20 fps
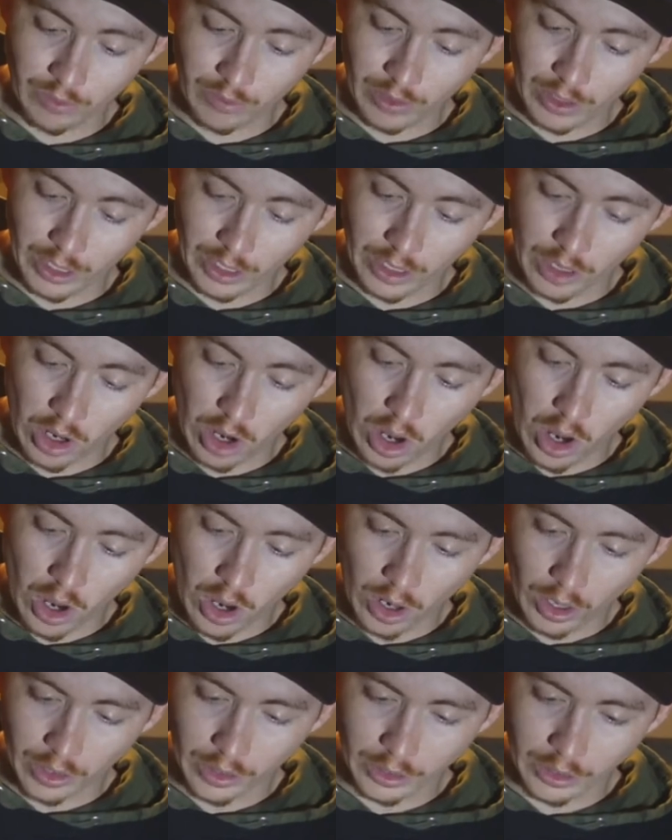be fucking
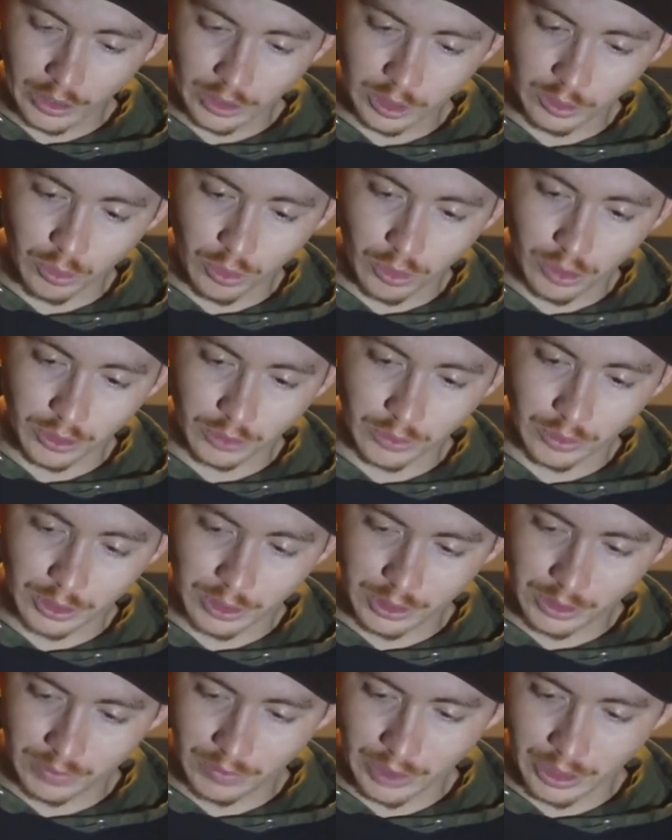hunting these boys with
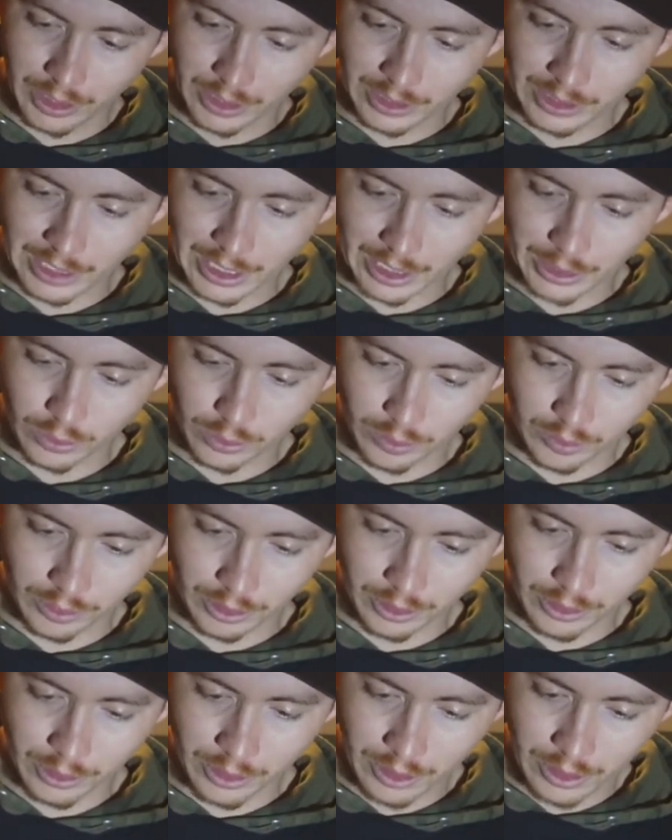this fucking slide swimmer.